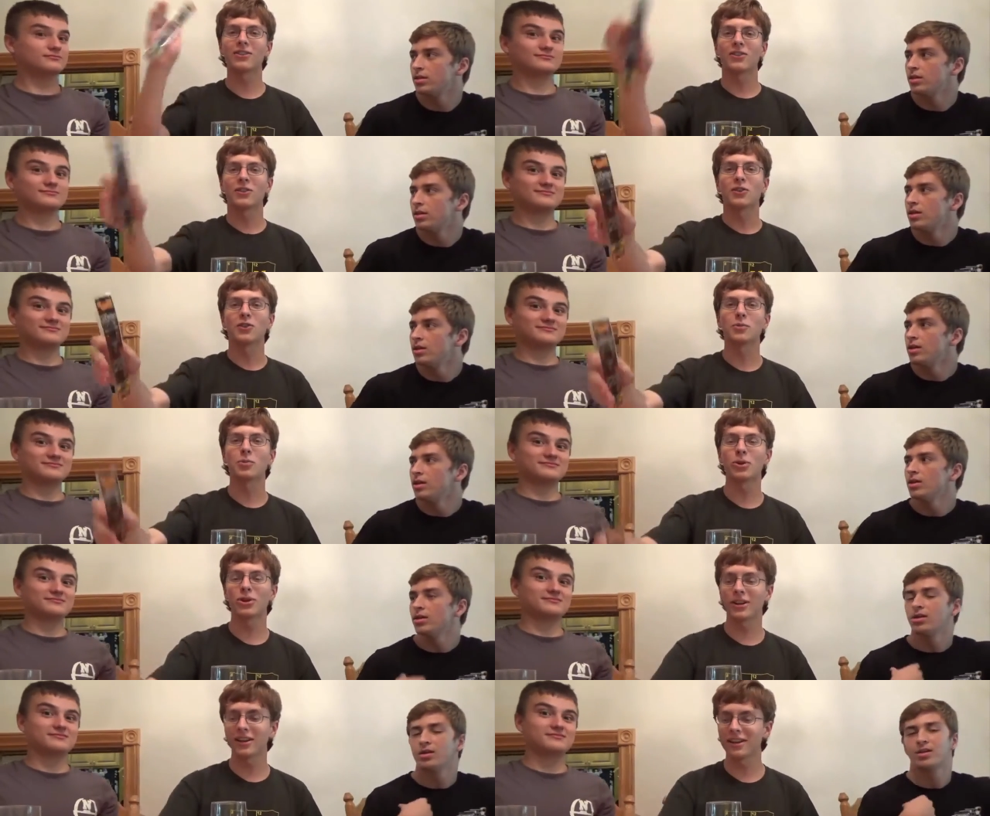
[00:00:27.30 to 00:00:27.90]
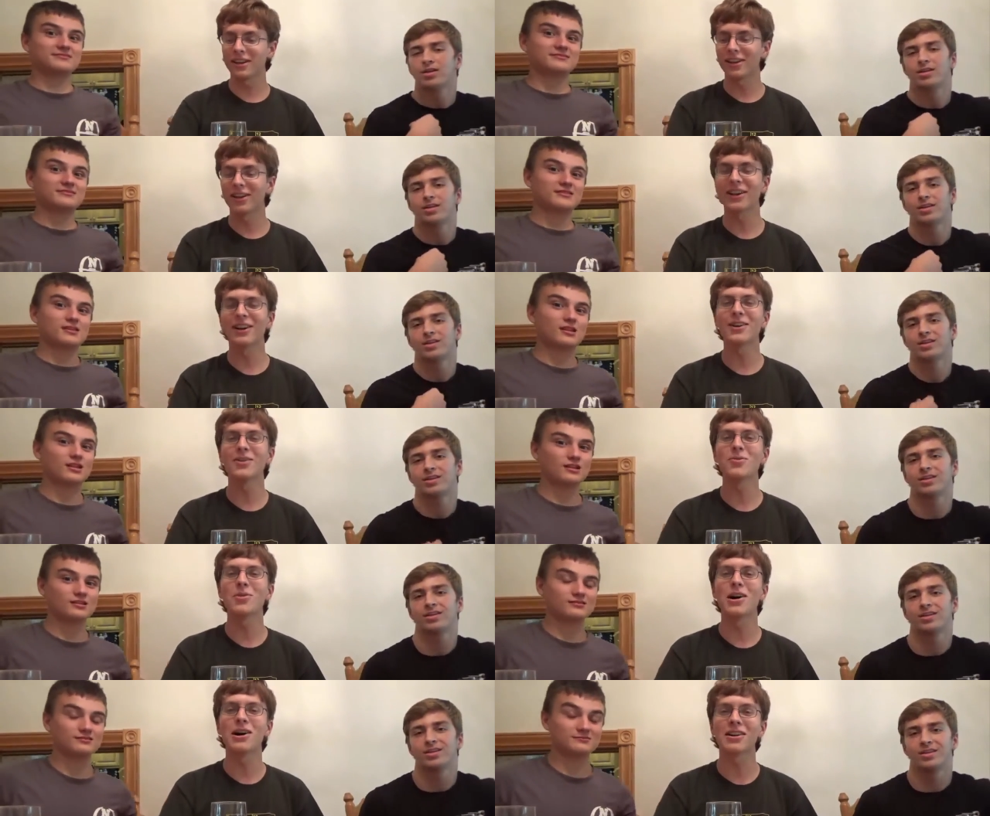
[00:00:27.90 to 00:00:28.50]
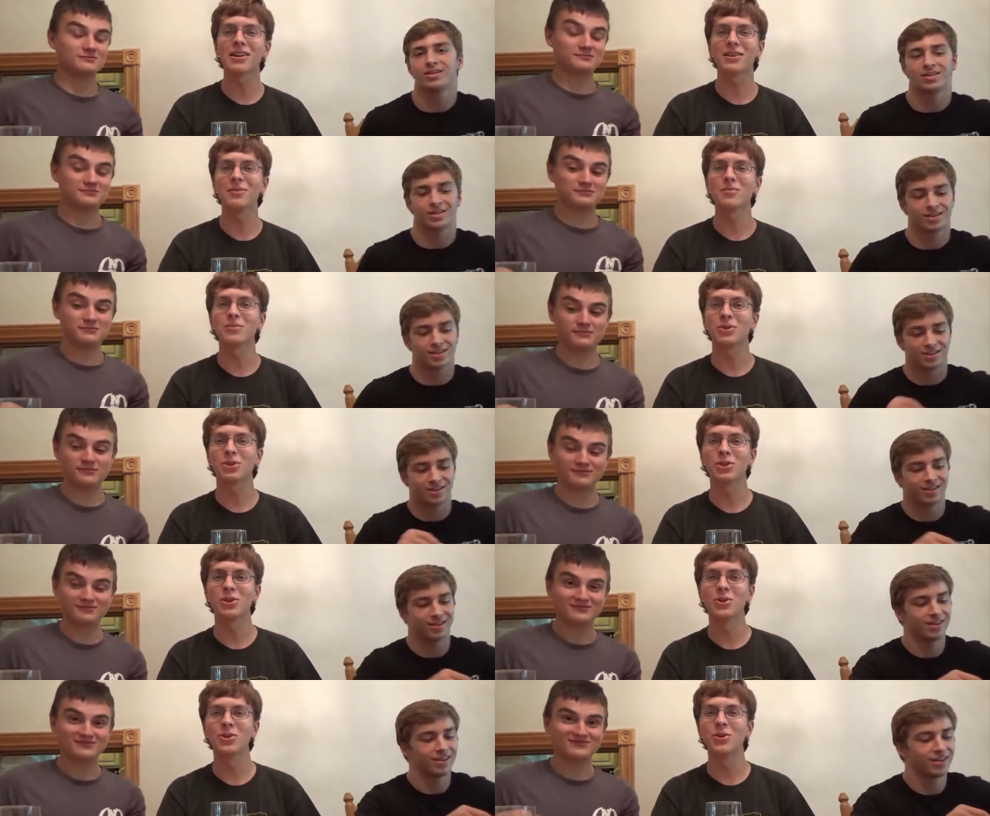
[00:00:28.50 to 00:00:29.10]
Speaker 1: Smart here. Welcome
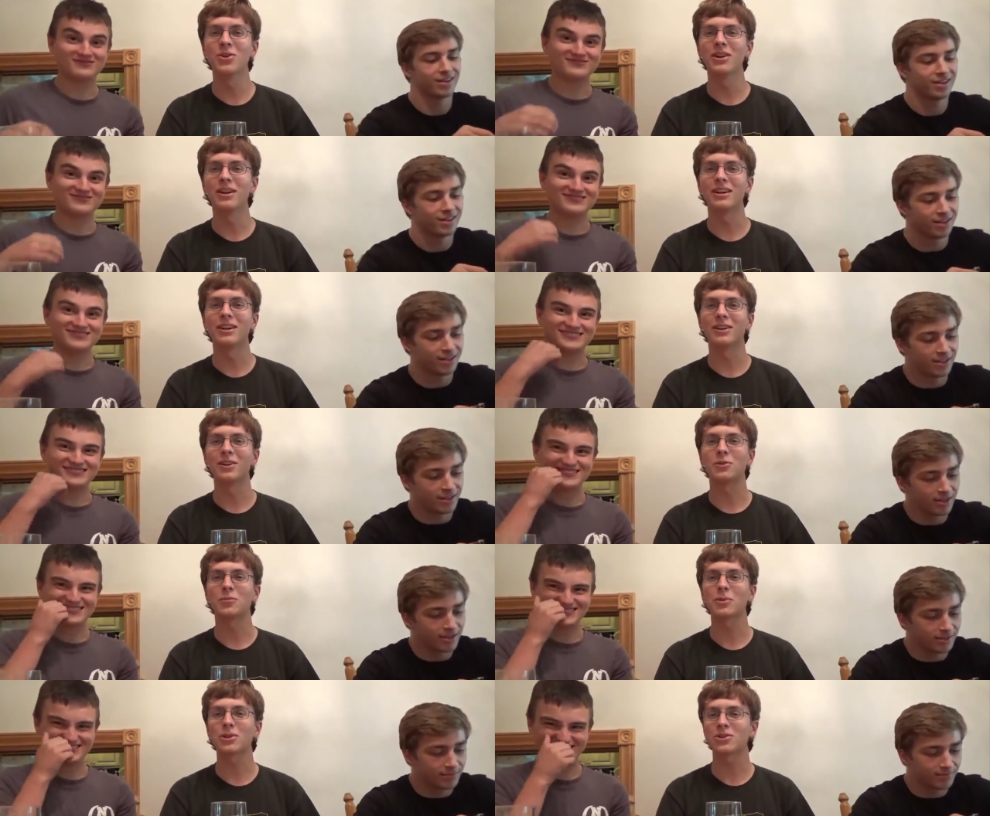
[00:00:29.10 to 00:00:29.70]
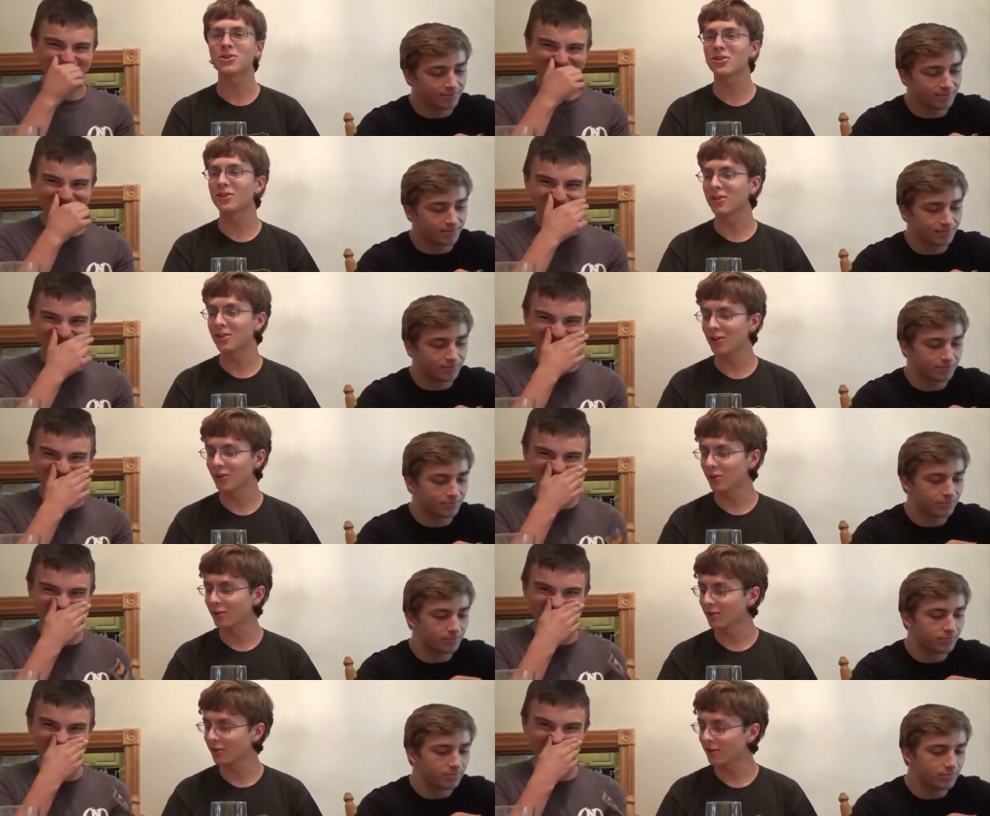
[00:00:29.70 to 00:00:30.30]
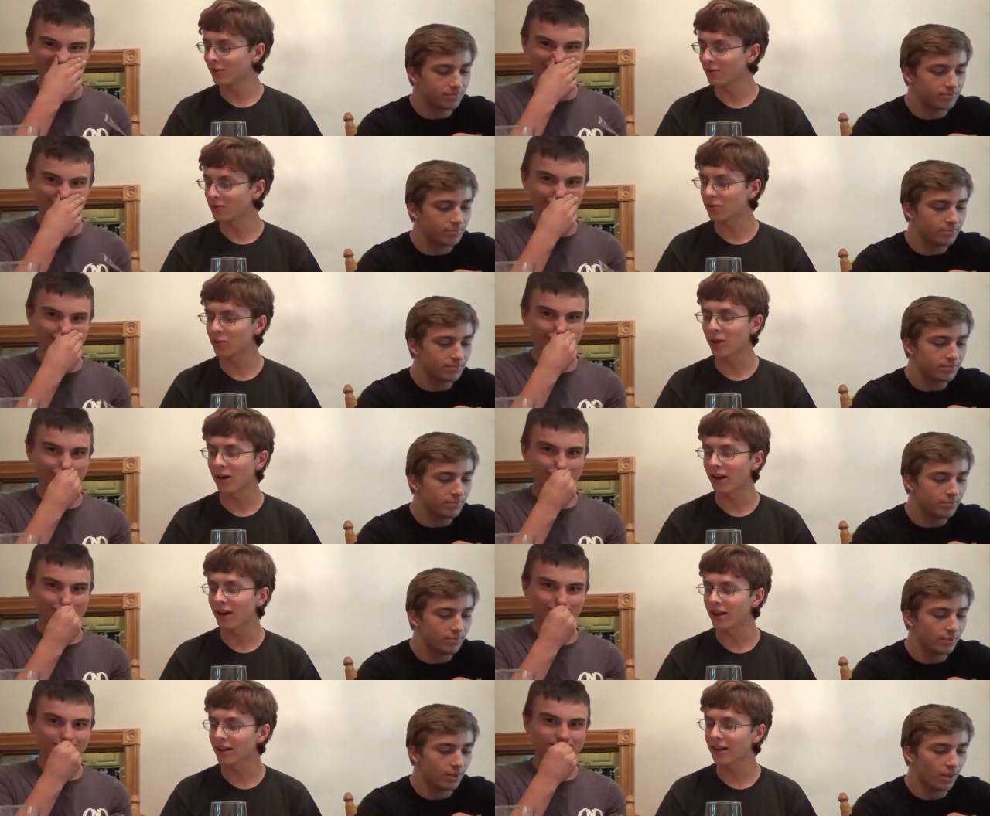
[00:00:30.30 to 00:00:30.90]
to a special little
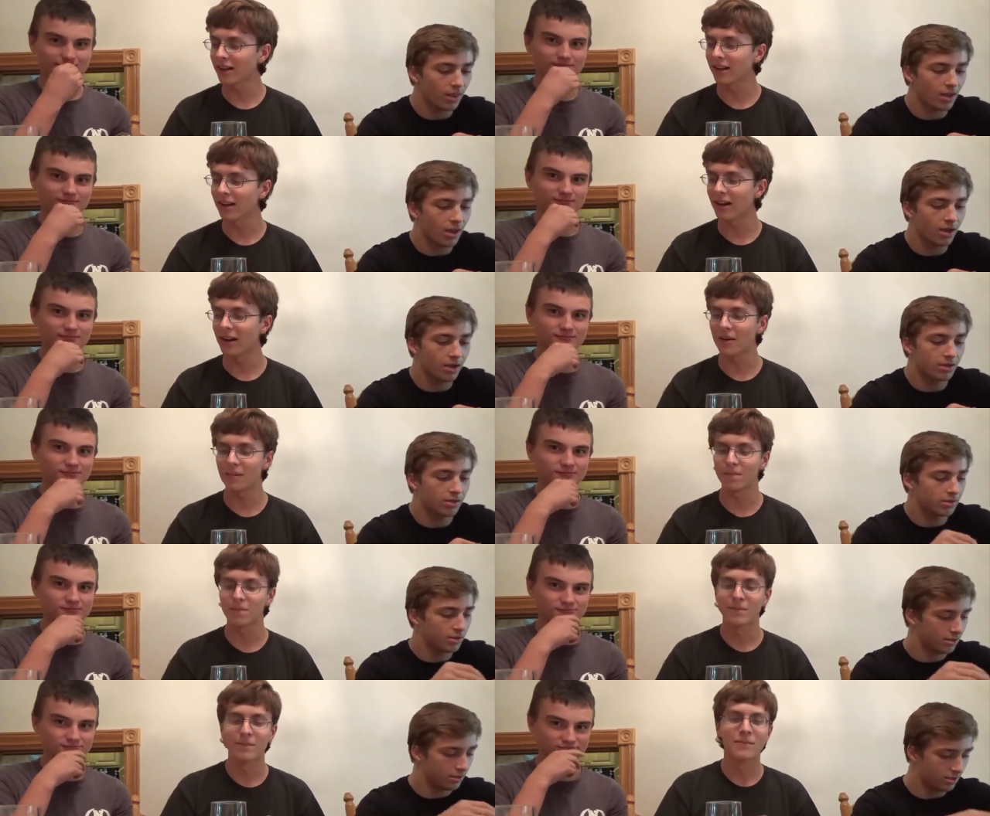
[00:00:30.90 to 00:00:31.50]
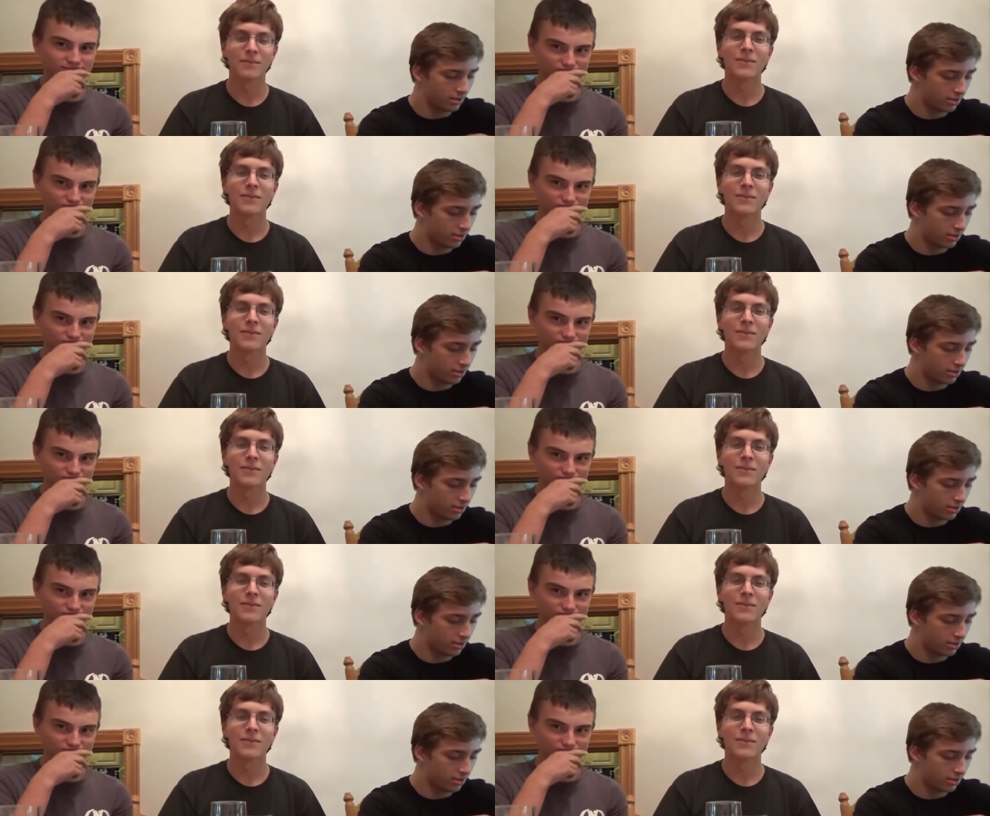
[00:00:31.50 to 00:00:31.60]
vlog. Um,